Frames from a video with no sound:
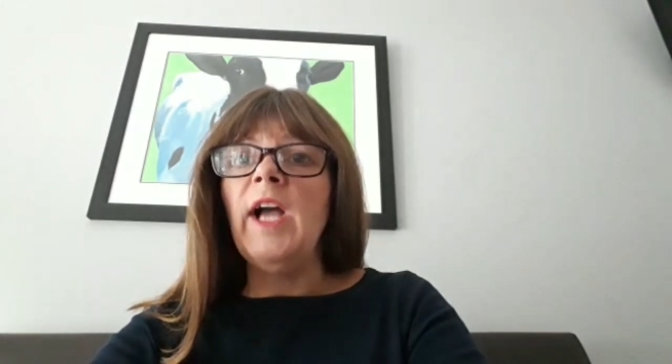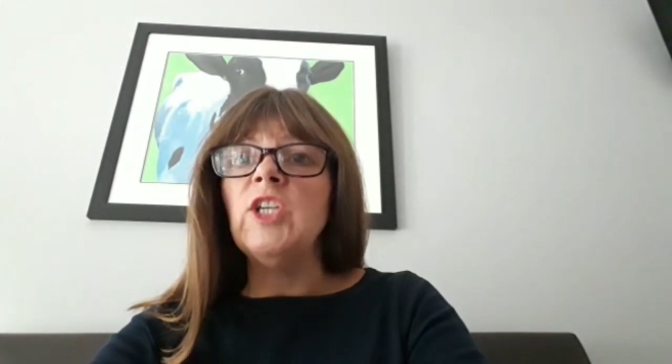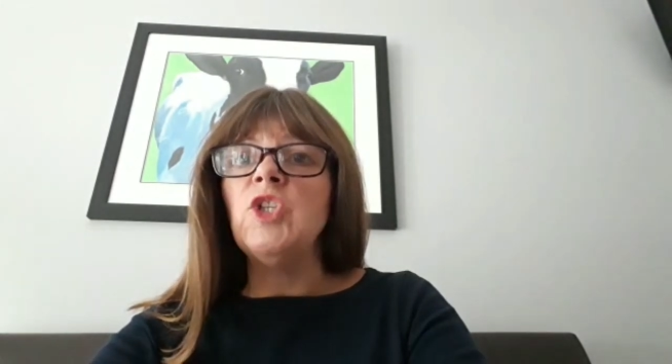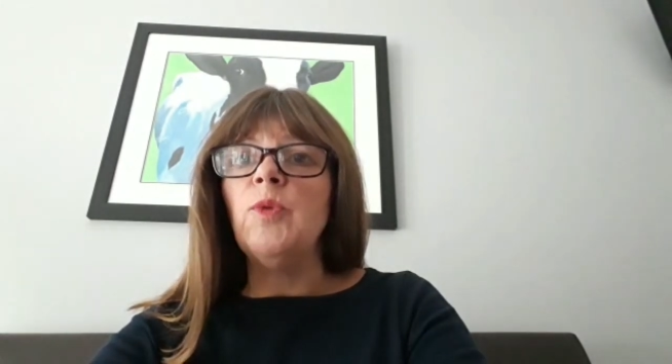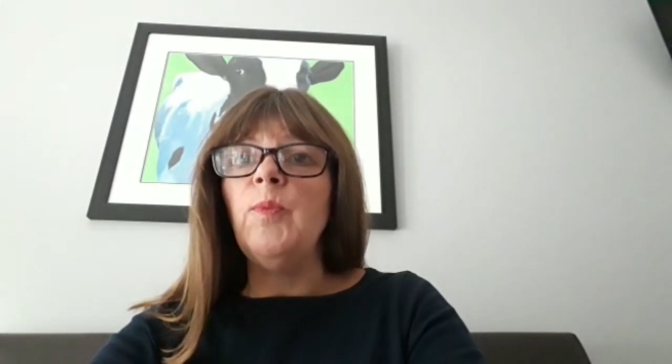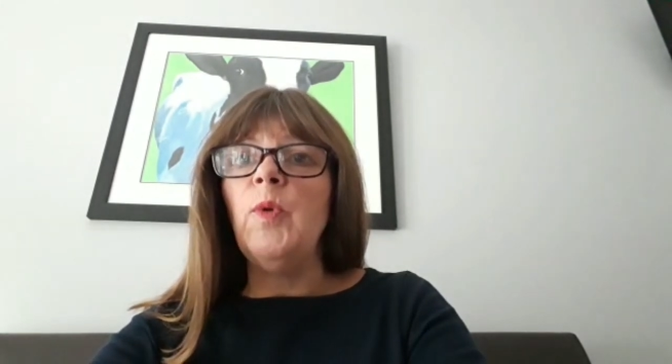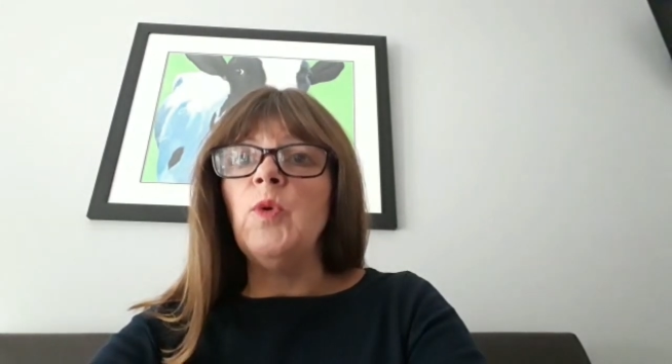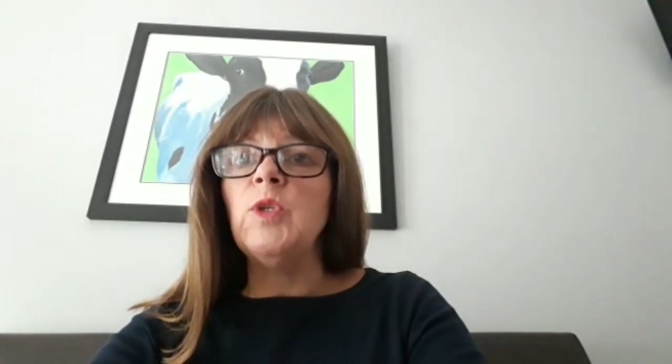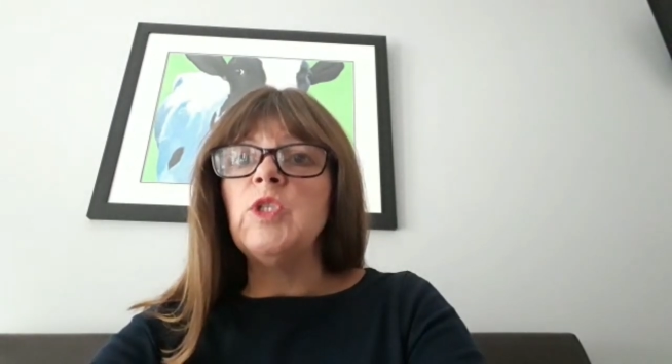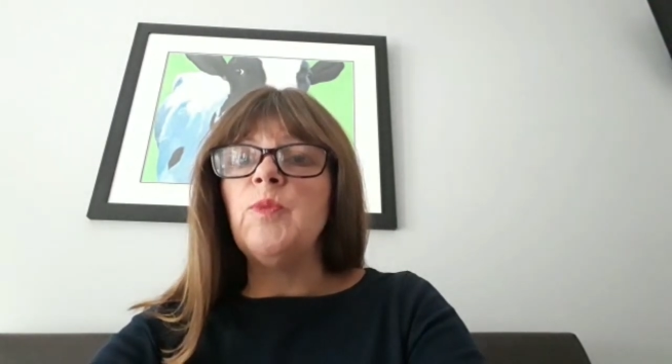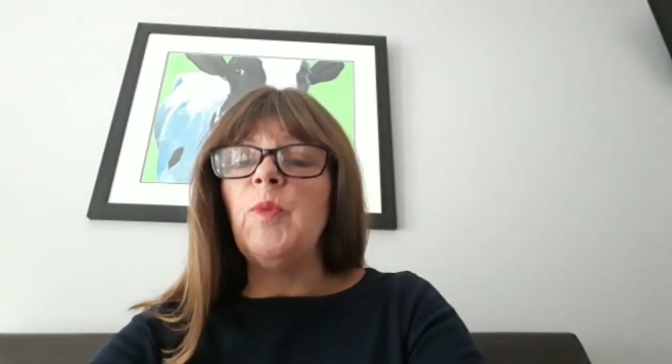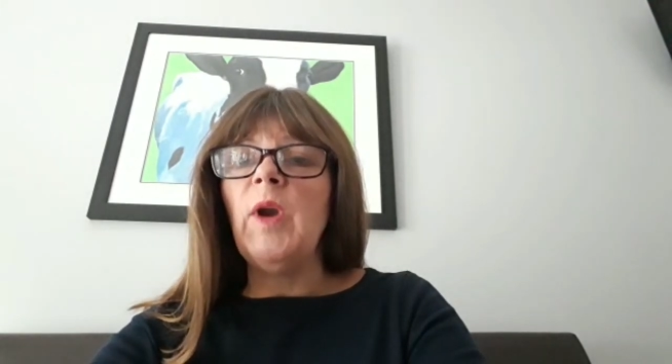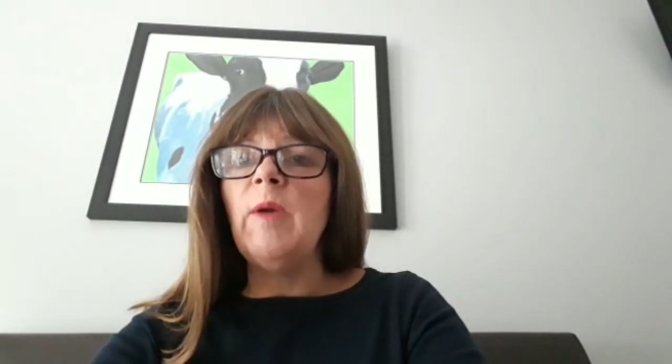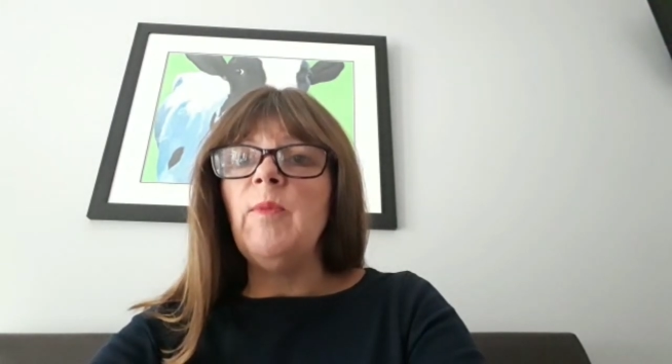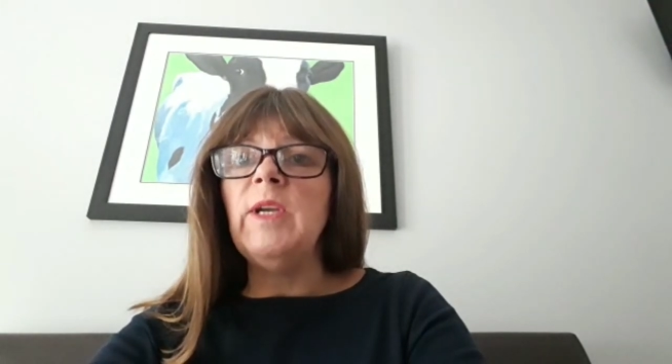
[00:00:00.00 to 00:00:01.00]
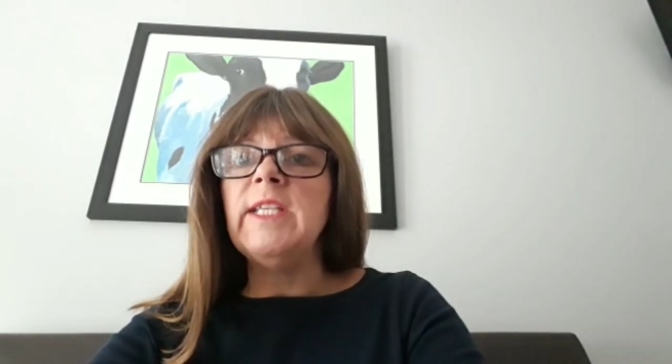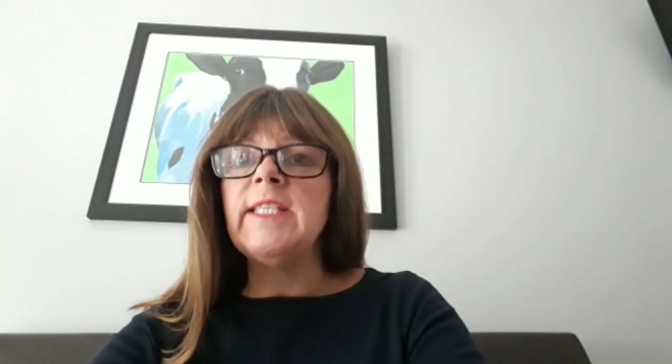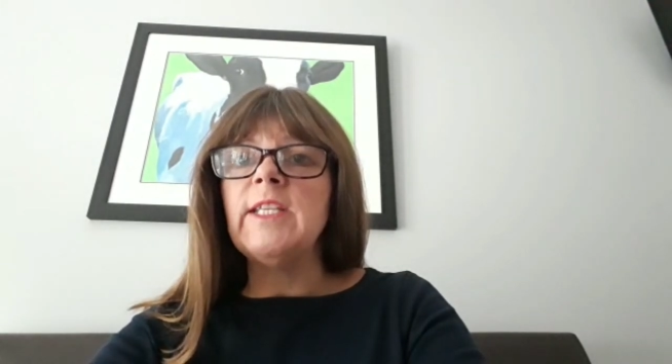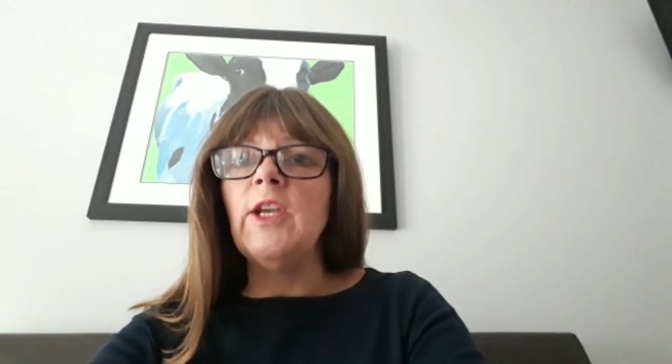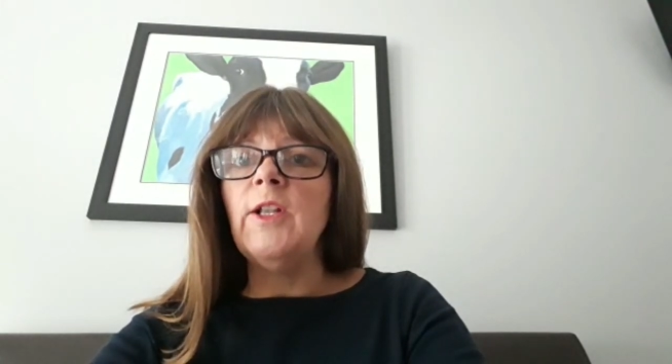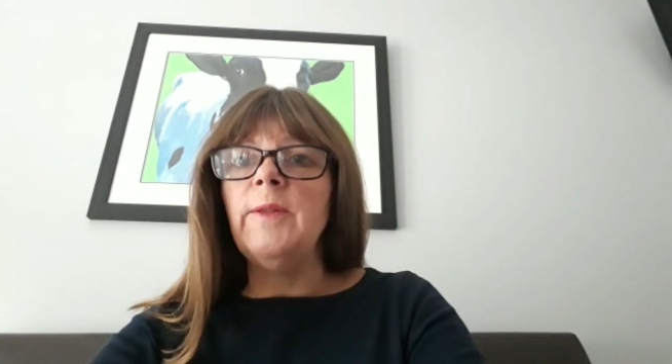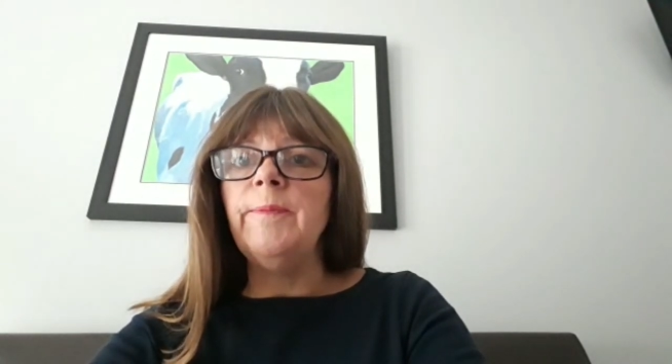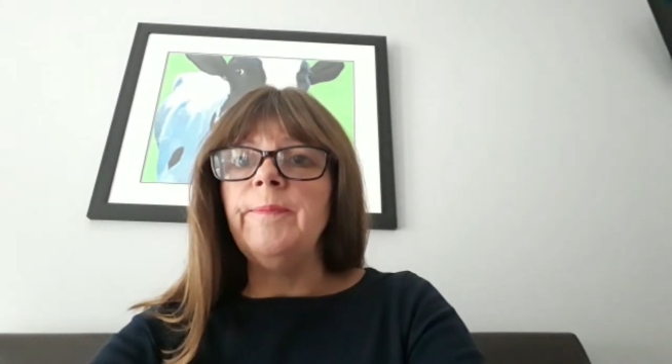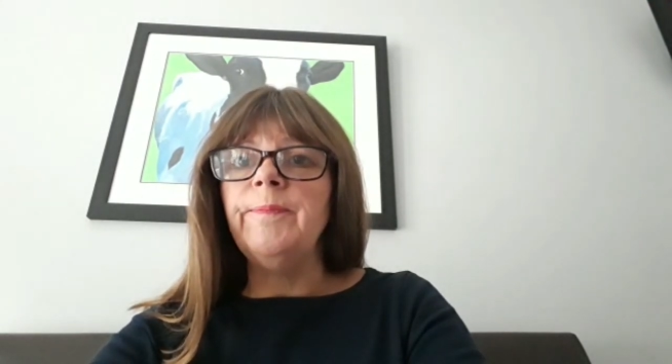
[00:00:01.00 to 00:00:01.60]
as your post-primary school.